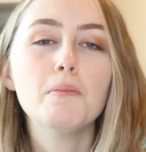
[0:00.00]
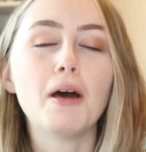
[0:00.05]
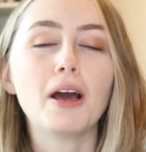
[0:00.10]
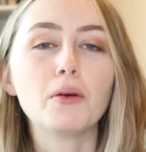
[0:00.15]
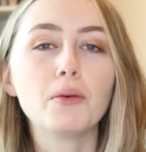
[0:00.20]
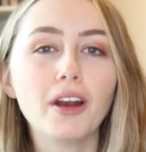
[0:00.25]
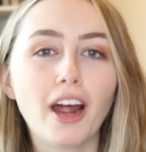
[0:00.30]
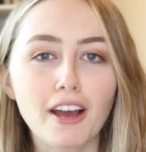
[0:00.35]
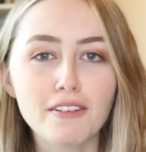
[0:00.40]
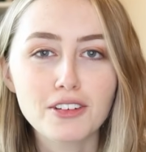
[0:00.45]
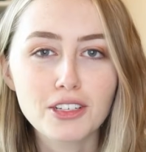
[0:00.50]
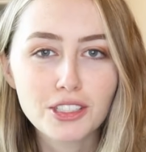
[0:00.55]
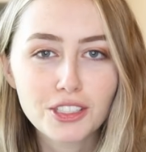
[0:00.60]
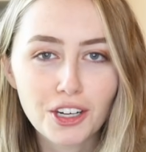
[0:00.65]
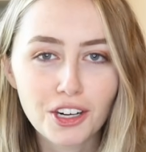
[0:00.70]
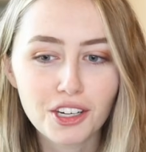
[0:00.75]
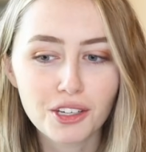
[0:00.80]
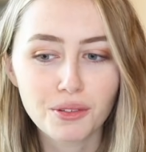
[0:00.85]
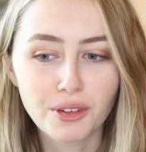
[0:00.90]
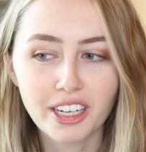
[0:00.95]
Back when I first
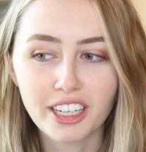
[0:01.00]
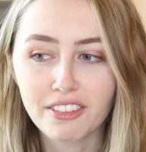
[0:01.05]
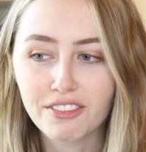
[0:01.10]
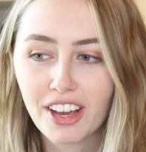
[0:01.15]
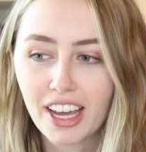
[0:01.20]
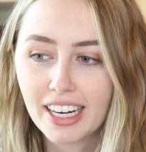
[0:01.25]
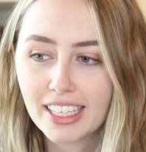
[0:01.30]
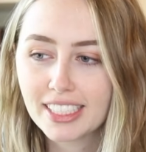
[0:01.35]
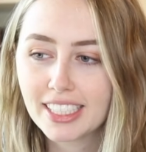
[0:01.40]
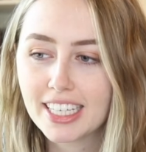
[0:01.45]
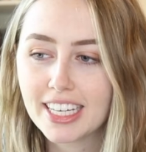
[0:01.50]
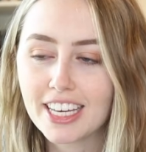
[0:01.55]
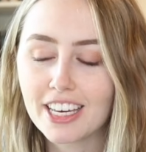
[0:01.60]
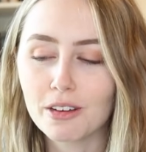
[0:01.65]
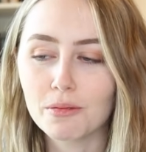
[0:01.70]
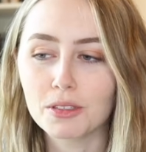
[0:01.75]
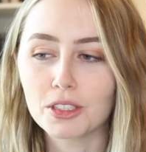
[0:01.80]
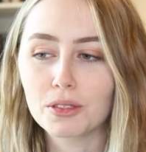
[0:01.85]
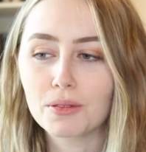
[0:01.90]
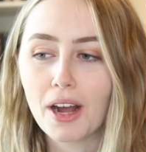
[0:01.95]
started reading fantasy,
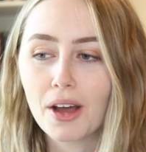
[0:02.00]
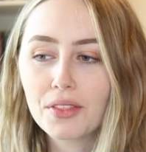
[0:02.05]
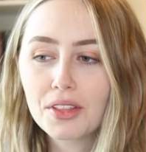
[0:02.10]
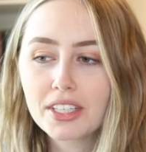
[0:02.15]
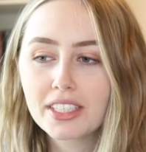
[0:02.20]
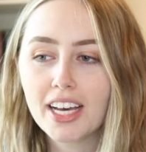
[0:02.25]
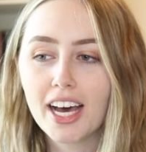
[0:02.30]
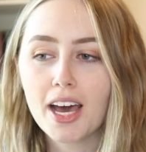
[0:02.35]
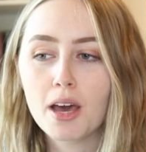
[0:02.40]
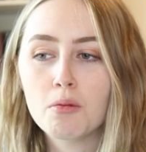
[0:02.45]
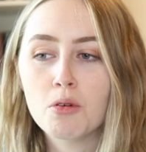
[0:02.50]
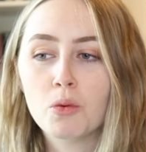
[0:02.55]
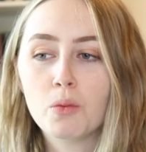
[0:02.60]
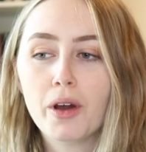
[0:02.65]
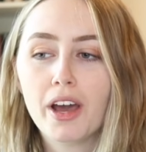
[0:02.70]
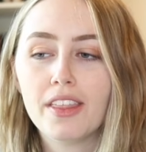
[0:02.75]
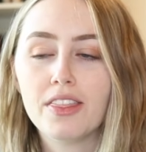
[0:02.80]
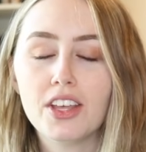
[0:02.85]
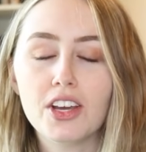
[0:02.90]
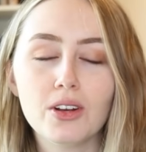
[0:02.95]
it was around the time
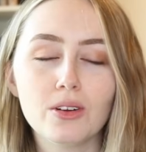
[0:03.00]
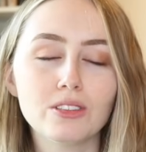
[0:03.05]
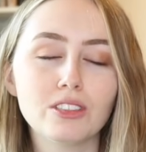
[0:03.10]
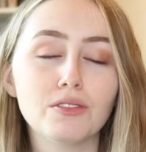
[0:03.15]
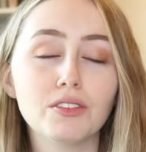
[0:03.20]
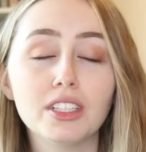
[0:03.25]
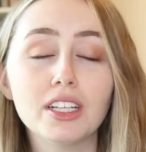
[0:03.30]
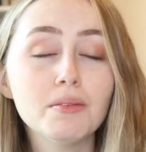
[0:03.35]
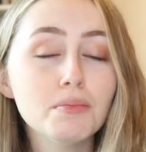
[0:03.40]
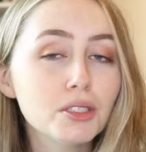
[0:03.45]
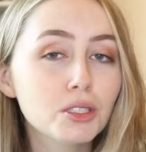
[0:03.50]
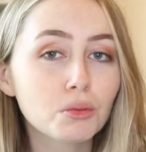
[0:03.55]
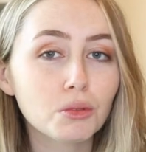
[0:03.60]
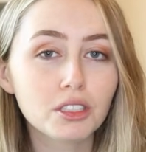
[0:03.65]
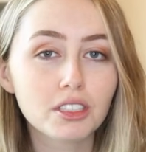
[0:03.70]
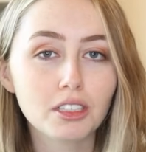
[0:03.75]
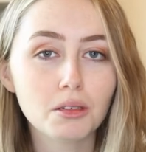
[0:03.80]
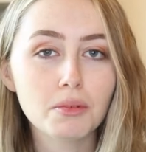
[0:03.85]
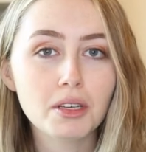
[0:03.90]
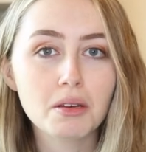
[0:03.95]
when the Heroes of Olympus
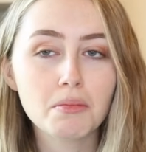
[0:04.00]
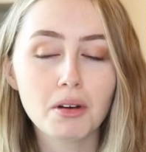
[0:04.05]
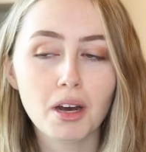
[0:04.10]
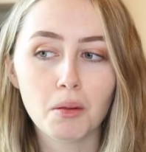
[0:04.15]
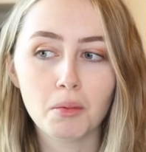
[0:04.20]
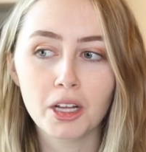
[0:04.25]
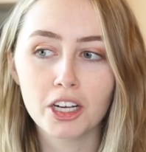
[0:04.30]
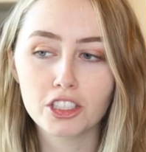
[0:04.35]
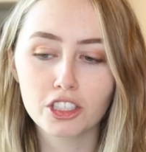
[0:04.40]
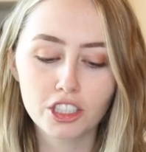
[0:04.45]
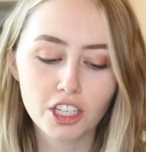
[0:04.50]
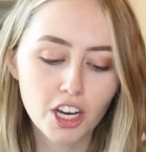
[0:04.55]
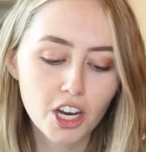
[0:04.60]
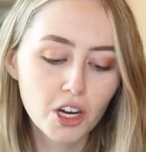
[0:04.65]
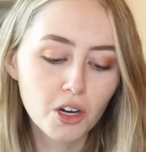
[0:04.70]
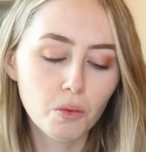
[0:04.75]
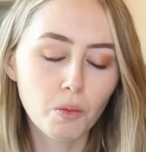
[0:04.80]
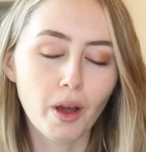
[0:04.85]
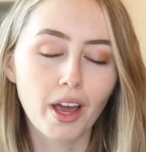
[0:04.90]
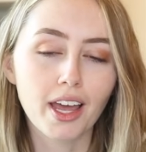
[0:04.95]
were still being published,
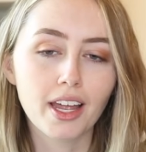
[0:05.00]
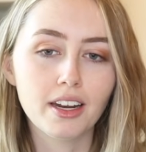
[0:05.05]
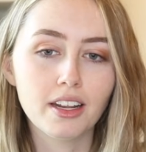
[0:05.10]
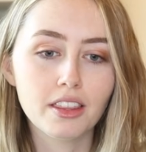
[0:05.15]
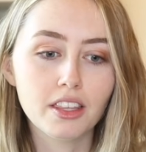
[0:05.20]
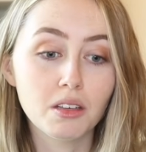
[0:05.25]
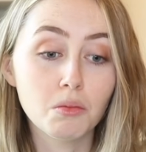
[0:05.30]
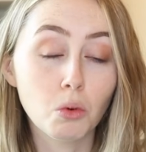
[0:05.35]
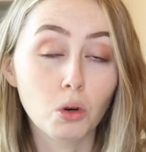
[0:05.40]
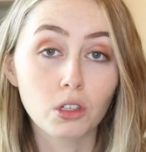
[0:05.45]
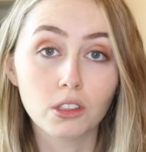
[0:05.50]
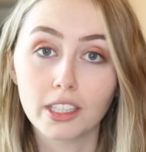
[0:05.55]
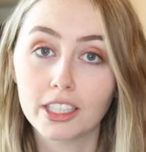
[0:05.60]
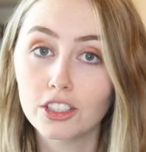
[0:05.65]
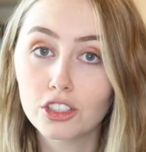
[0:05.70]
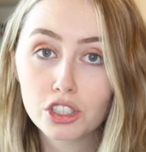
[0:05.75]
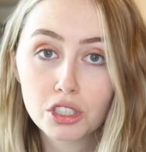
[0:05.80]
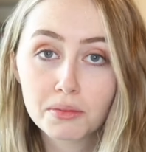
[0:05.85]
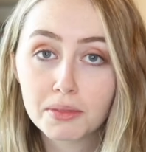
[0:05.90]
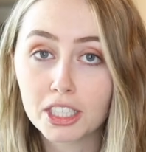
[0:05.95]
when the Mortal
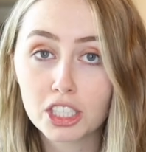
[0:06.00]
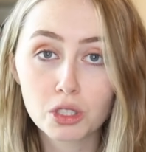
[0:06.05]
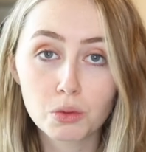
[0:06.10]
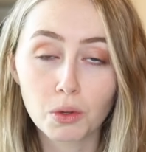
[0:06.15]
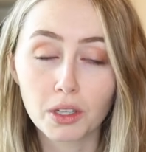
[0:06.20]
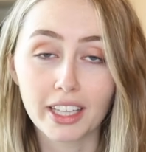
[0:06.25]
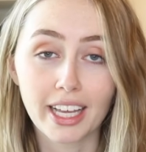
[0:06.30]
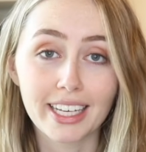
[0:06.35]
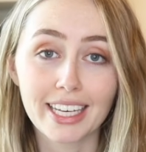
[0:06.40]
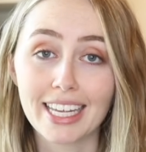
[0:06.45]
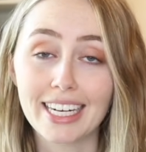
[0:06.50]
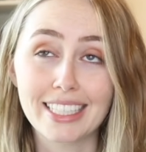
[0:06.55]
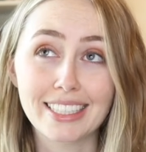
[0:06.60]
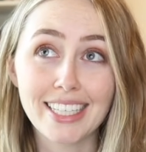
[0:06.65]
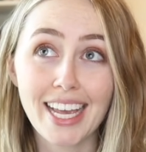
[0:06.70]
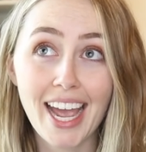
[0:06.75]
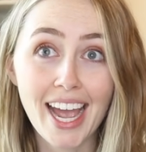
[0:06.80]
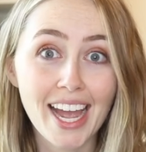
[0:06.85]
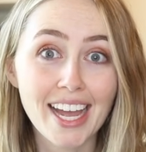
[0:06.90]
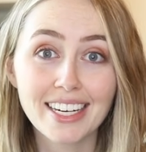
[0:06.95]
Instruments were like in
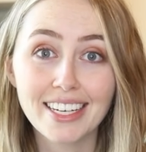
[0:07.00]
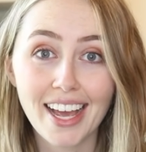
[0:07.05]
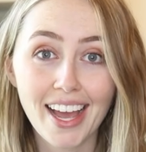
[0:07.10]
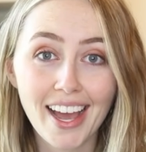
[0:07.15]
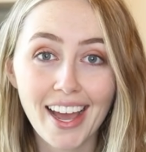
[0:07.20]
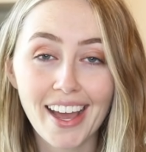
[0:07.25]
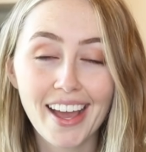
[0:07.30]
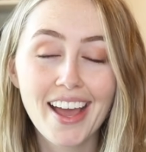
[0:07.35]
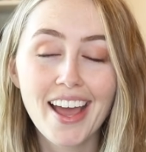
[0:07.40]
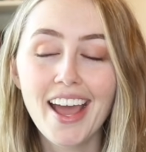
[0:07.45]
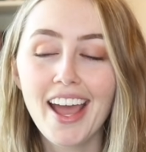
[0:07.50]
its heyday,